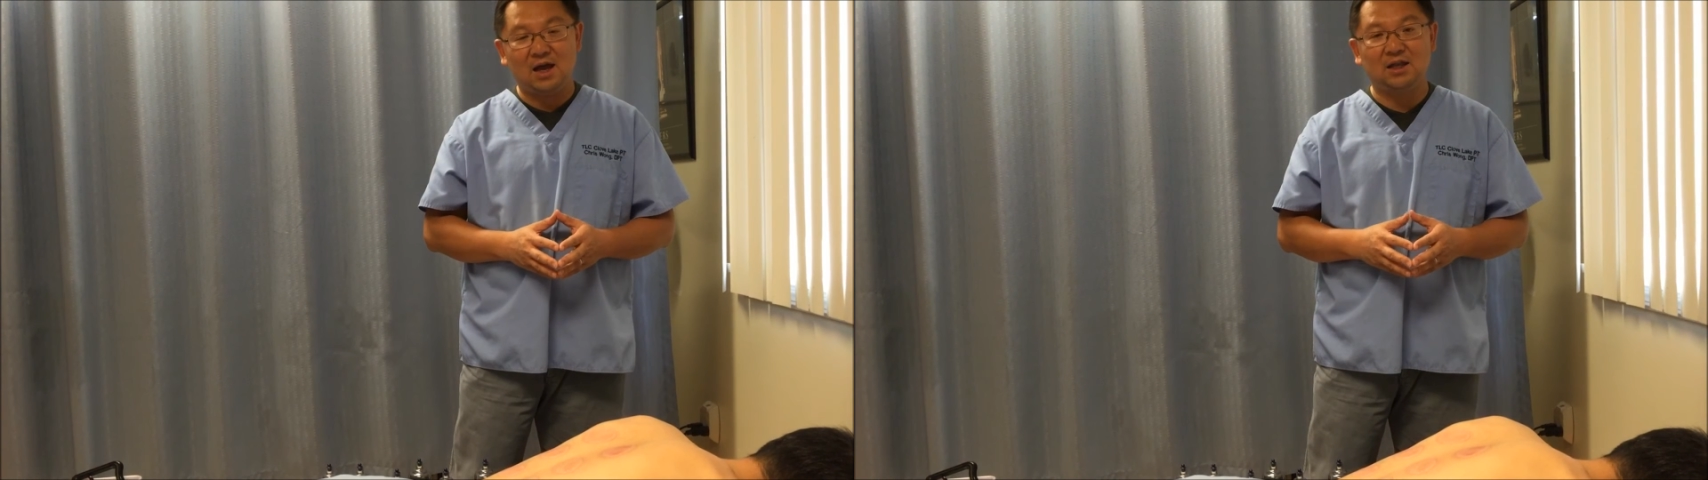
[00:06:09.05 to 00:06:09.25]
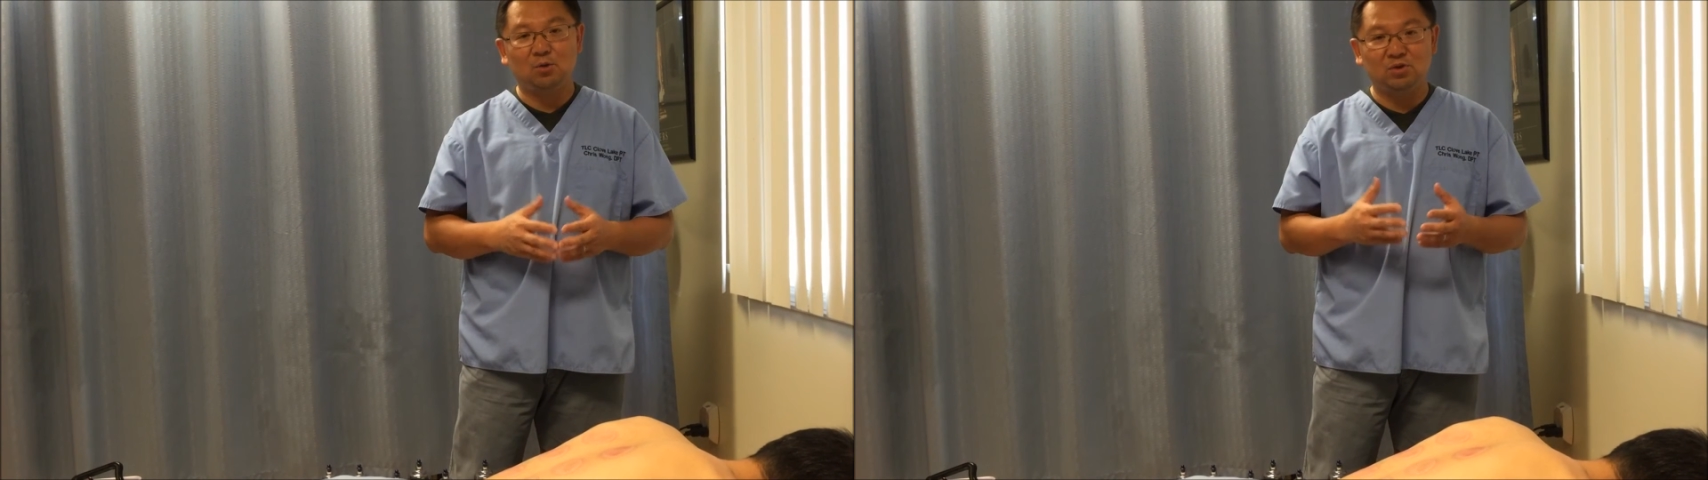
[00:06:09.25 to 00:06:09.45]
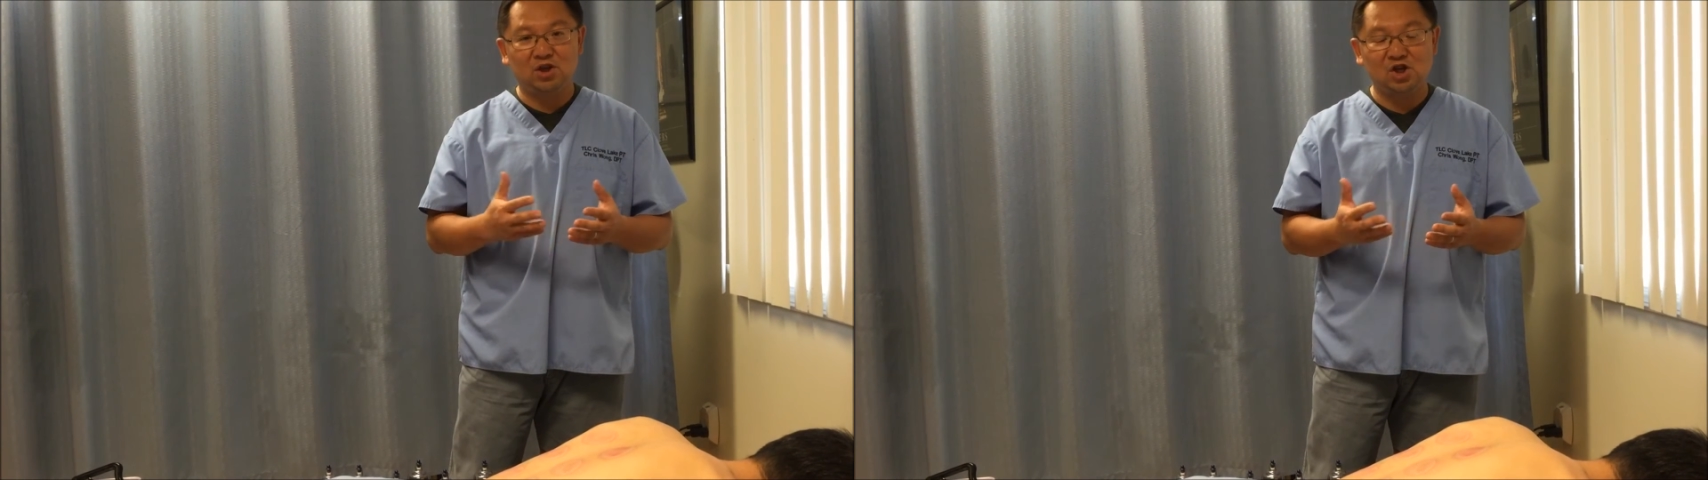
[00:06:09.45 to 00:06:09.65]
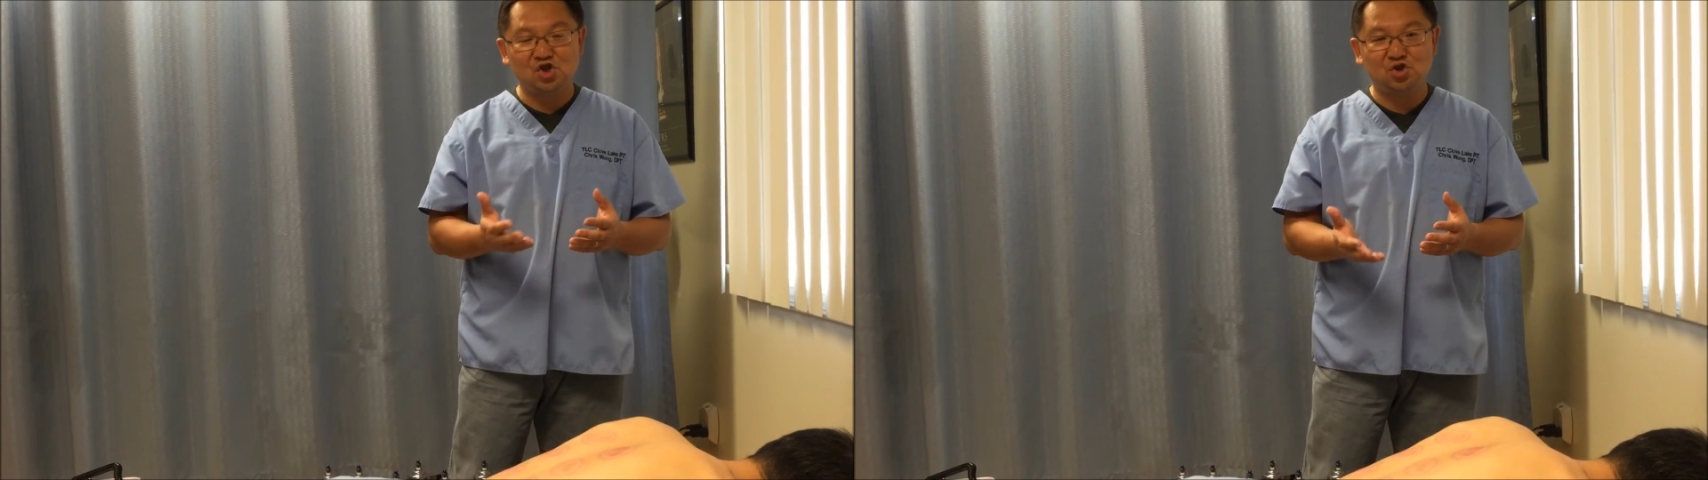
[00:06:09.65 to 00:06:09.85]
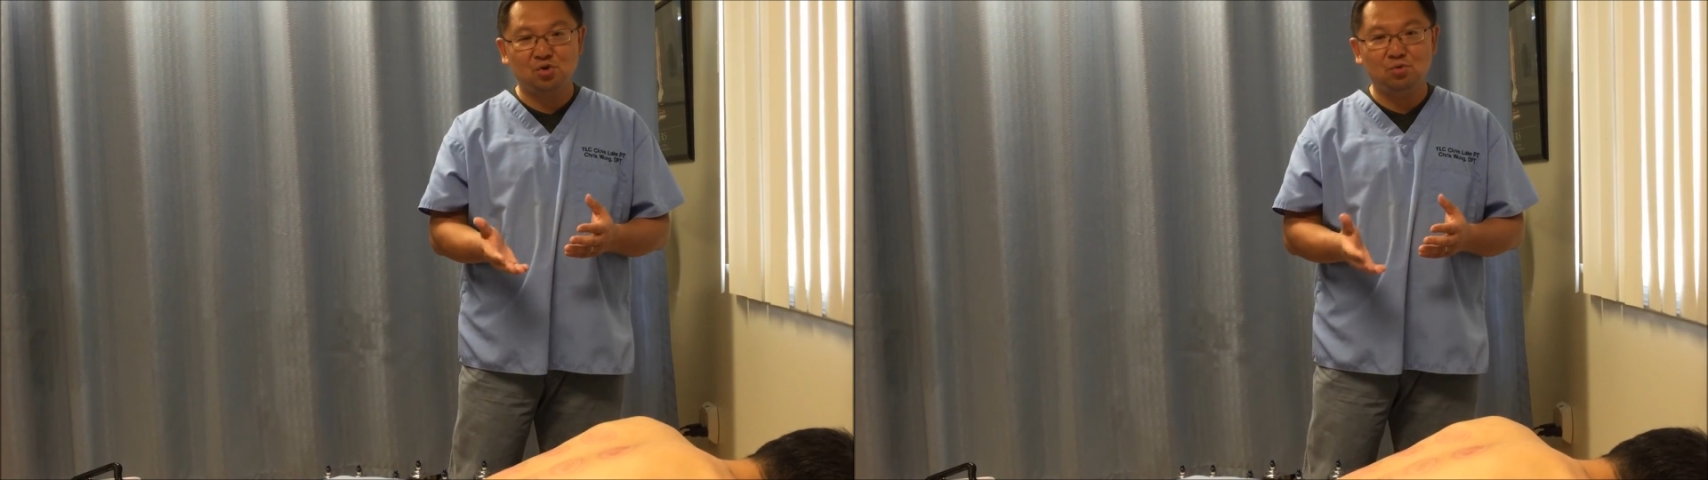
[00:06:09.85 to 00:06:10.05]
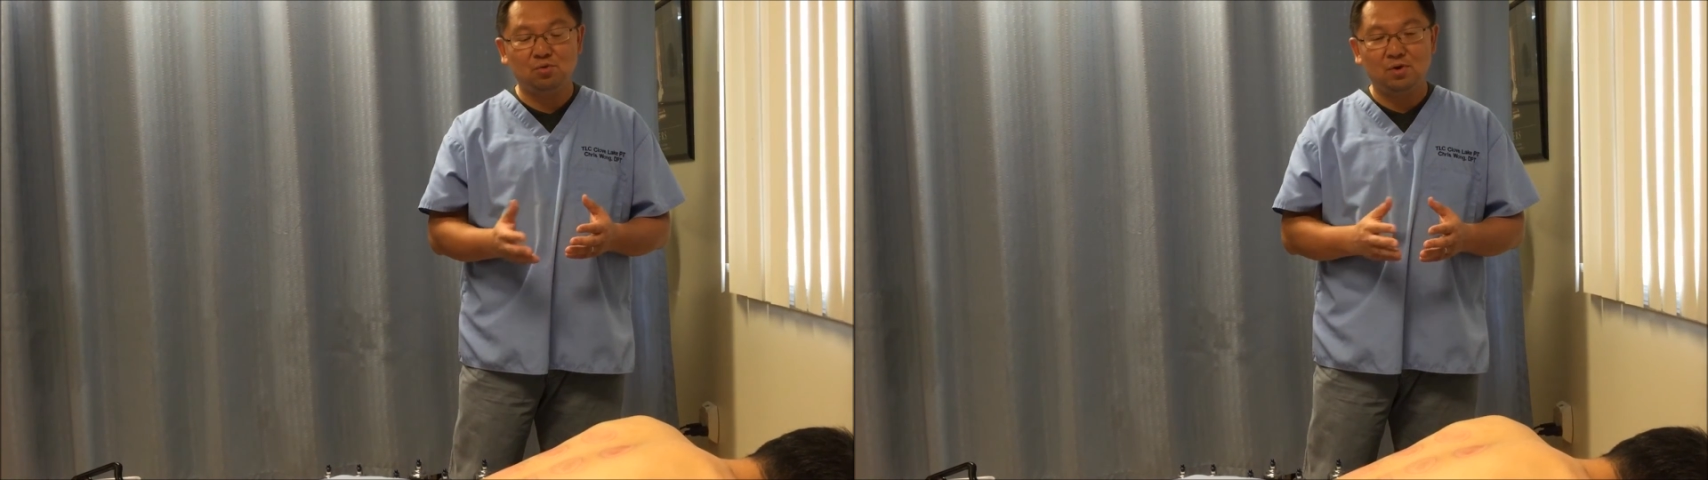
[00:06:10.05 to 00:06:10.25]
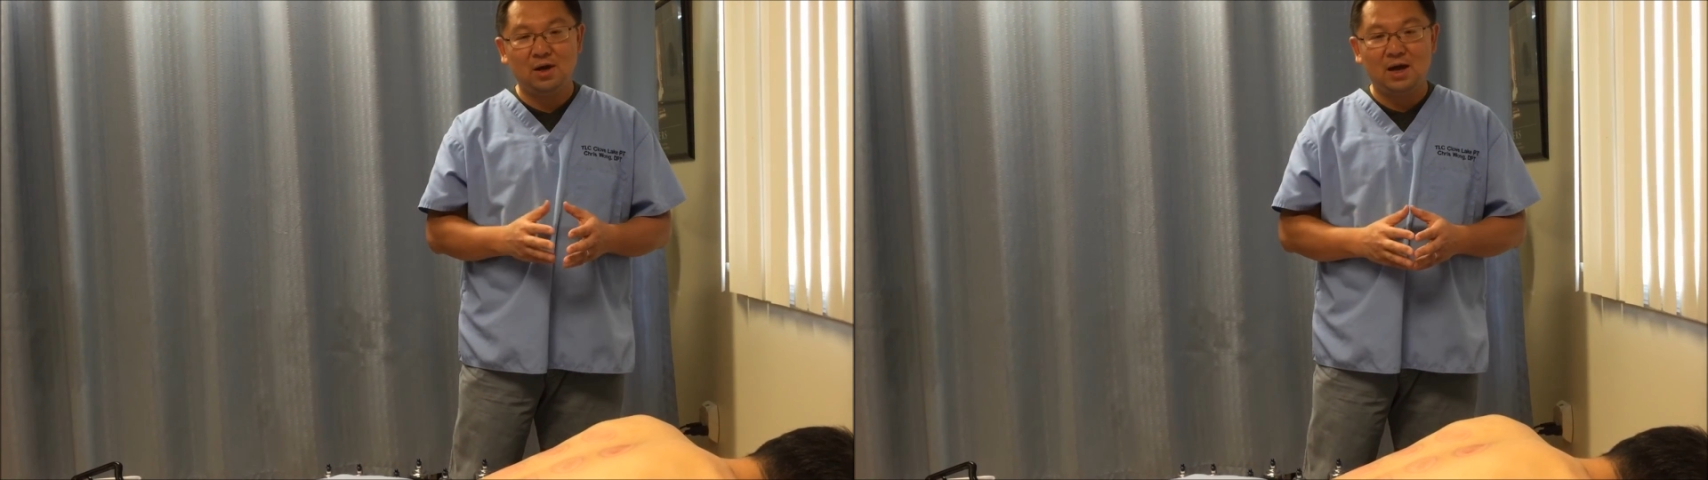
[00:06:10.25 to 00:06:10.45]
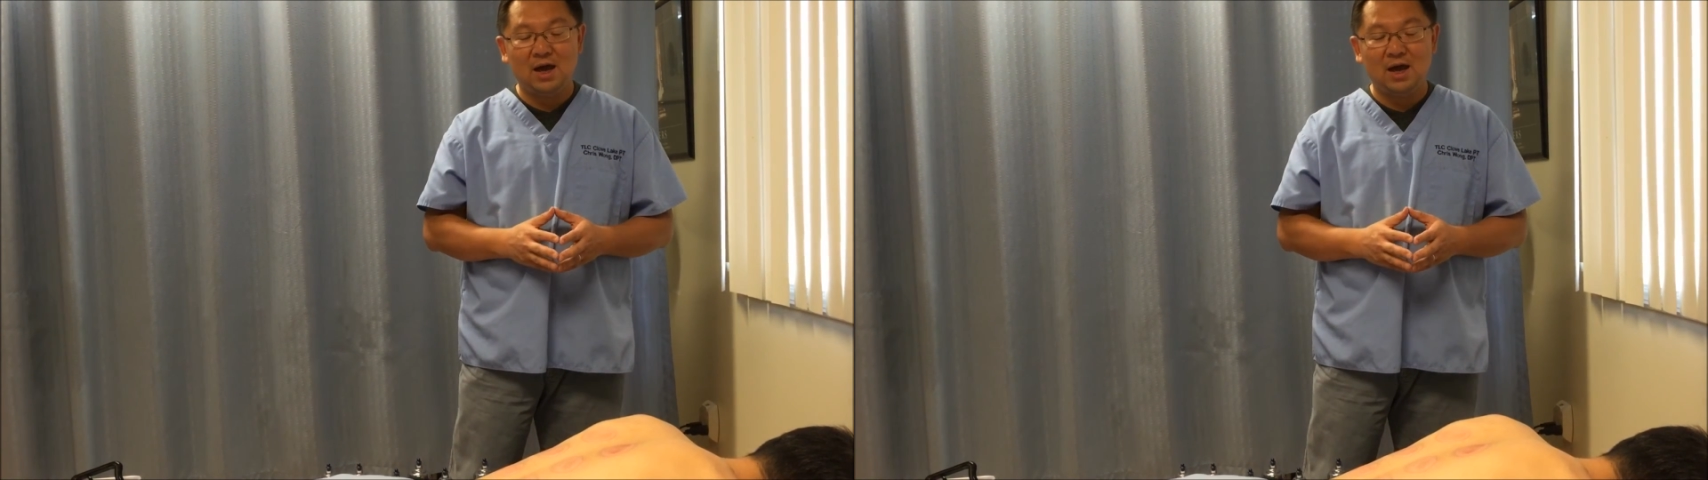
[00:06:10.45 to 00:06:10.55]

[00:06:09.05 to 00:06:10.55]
and they'll teach you,